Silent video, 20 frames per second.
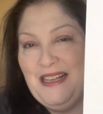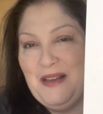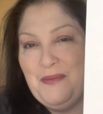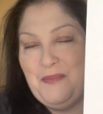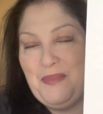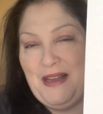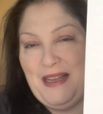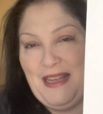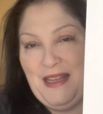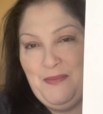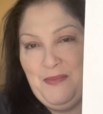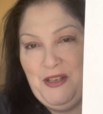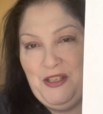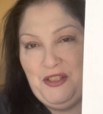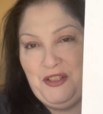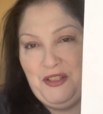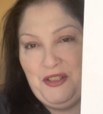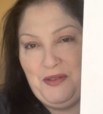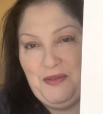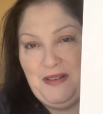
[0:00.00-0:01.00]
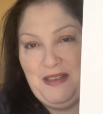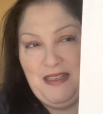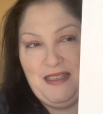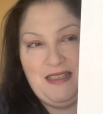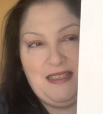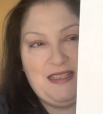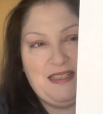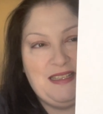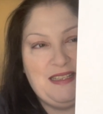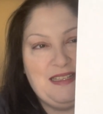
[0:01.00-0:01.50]
by Amy
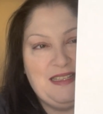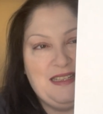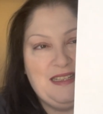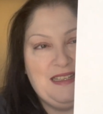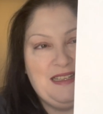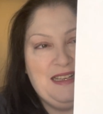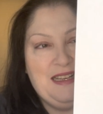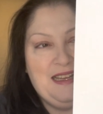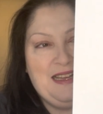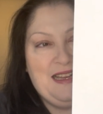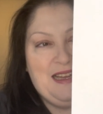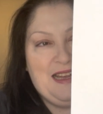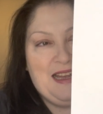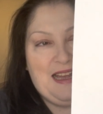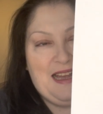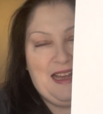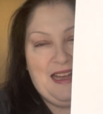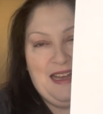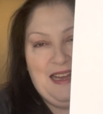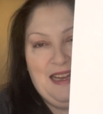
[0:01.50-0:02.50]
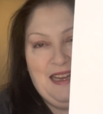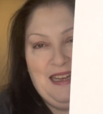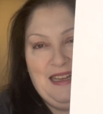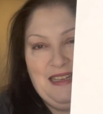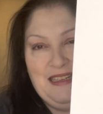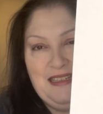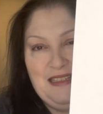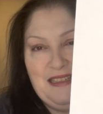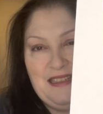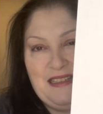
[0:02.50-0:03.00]
Stewart.
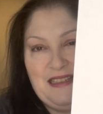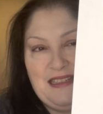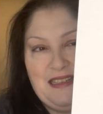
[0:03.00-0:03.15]
And